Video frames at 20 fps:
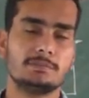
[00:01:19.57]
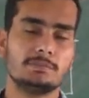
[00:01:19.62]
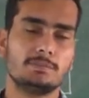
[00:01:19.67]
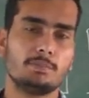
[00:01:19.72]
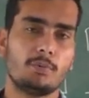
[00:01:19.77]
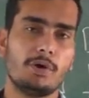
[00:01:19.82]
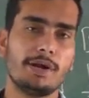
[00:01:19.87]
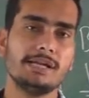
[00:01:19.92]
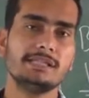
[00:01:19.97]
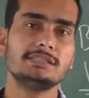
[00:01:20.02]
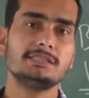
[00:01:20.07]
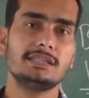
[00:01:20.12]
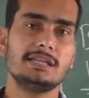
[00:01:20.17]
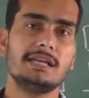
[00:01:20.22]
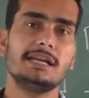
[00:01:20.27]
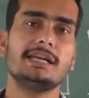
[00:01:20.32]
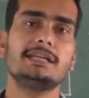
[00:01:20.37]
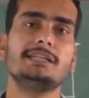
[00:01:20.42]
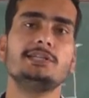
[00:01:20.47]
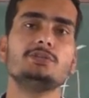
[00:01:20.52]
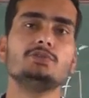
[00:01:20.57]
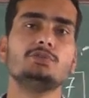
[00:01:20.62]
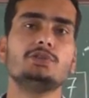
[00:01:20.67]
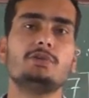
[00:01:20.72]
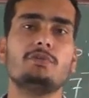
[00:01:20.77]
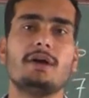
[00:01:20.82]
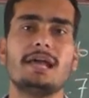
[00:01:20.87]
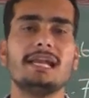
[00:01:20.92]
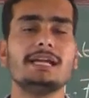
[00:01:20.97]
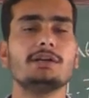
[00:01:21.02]
points relating to
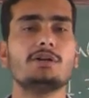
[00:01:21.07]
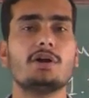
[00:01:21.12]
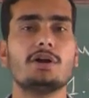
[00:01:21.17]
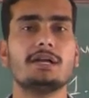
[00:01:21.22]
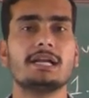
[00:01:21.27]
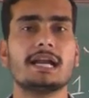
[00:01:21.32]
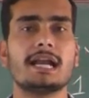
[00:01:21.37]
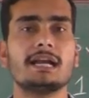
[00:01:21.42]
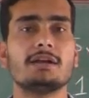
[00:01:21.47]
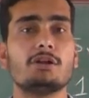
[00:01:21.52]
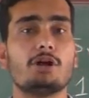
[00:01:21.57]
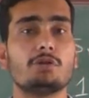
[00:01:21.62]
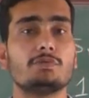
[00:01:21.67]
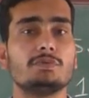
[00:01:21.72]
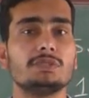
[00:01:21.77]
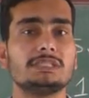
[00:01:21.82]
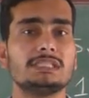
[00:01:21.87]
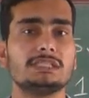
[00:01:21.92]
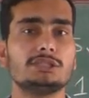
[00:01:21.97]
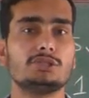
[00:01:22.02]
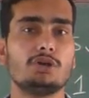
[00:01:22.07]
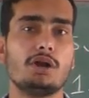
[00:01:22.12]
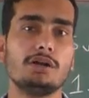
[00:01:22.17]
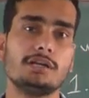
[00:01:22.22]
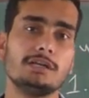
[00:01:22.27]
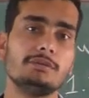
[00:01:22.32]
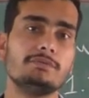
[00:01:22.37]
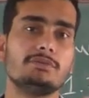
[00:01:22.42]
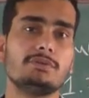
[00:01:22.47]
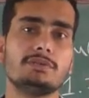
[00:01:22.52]
the valid contract or which is
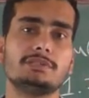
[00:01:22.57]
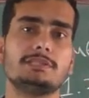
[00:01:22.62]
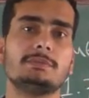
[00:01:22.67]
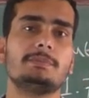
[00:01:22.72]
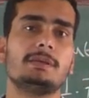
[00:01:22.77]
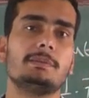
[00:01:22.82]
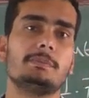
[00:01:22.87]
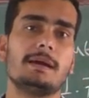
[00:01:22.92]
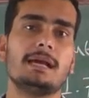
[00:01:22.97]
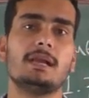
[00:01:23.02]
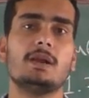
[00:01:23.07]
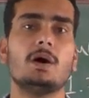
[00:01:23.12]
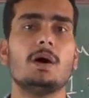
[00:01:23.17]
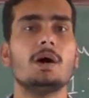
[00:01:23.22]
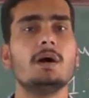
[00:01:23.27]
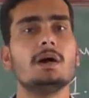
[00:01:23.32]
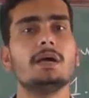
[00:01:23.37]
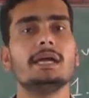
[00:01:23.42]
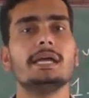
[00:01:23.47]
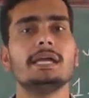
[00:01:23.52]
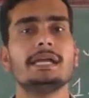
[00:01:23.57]
not enforceable by law,